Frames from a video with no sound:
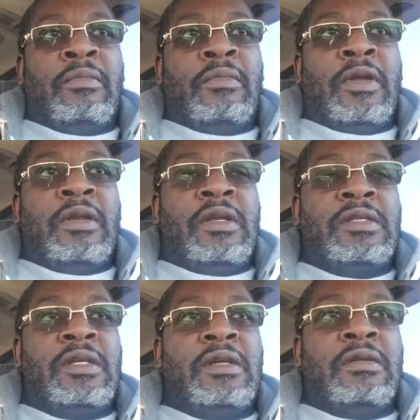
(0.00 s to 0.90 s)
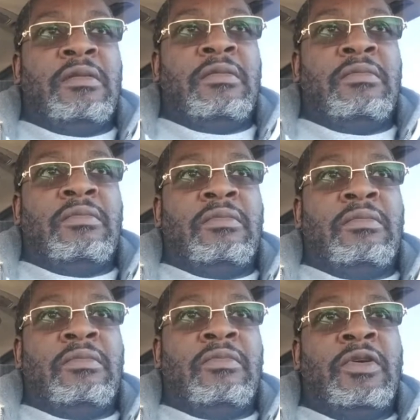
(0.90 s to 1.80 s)
And that's it.
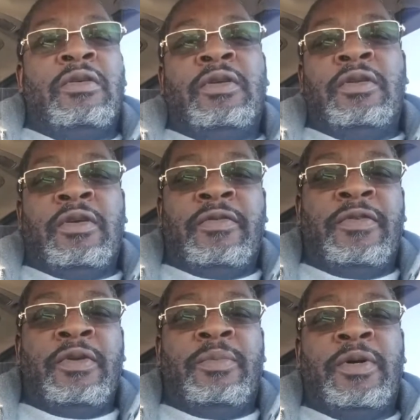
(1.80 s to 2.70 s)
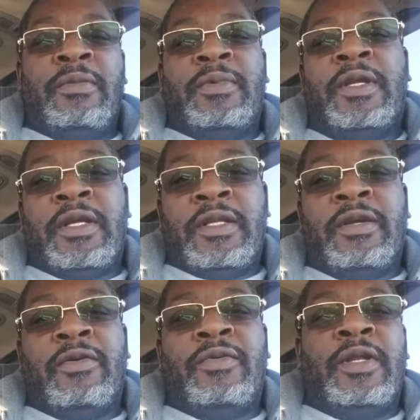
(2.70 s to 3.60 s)
Well, you know, the fuel pump, they had to
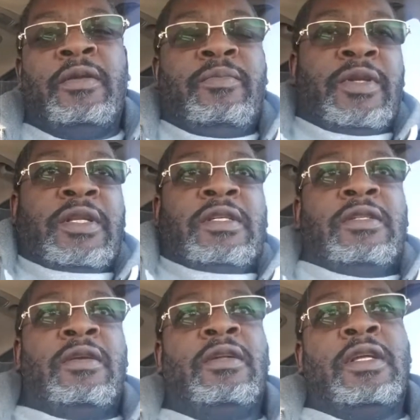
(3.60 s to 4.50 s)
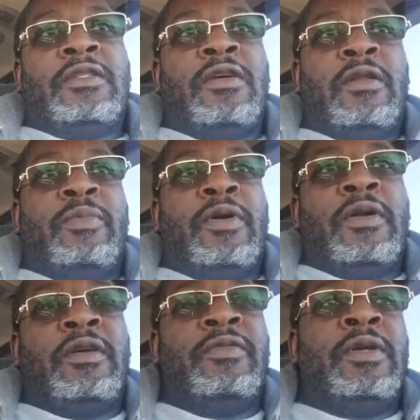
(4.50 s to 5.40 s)
go with it, but that's all a
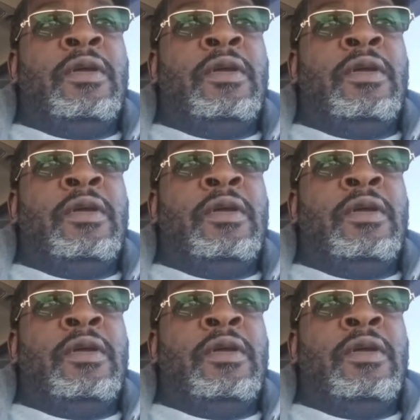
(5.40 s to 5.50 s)
part of it.